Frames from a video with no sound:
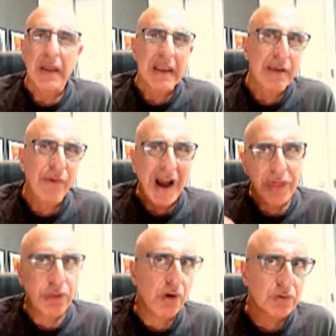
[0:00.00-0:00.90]
if I
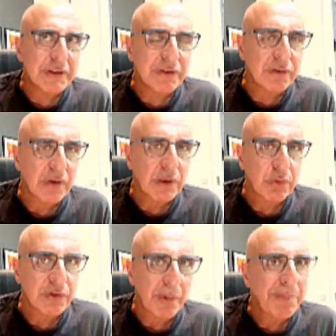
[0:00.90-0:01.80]
thought it's it
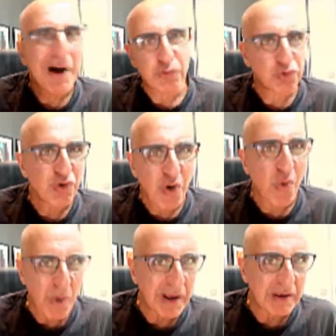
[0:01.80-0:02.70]
was about to go
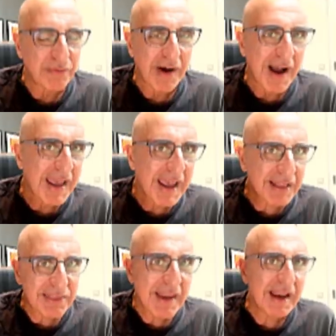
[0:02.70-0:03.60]
well, if I
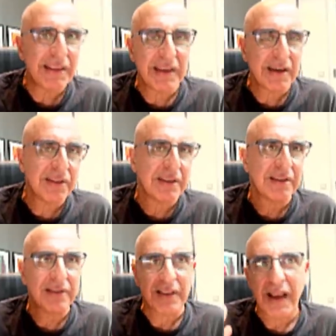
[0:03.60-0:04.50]
had the idea that
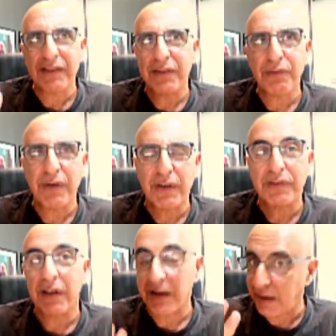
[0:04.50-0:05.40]
it's a nice
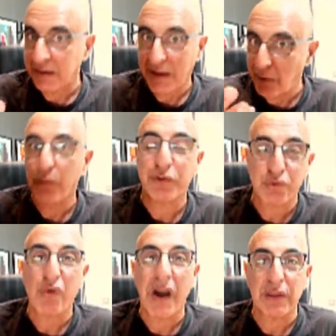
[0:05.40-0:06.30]
reversal and I was
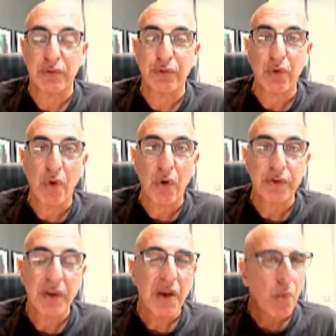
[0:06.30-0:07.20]
right, of
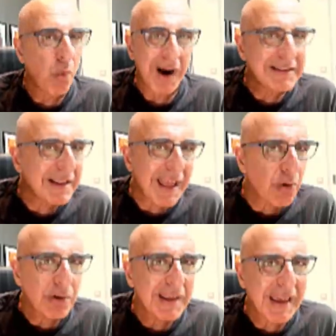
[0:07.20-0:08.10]
course, why did I
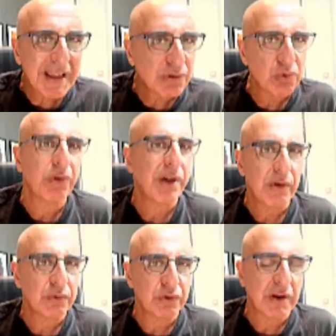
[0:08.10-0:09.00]
only add
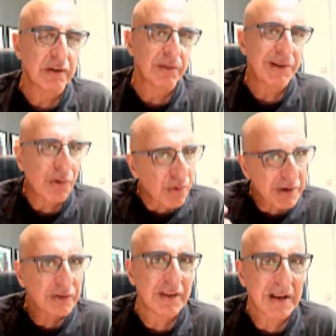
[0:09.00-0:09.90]
2,000 shares? I mean,
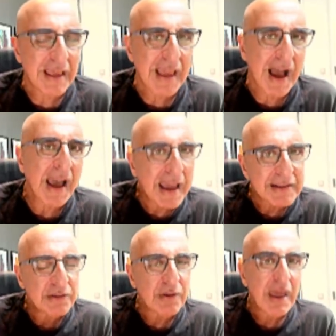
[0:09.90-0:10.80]
originally I added,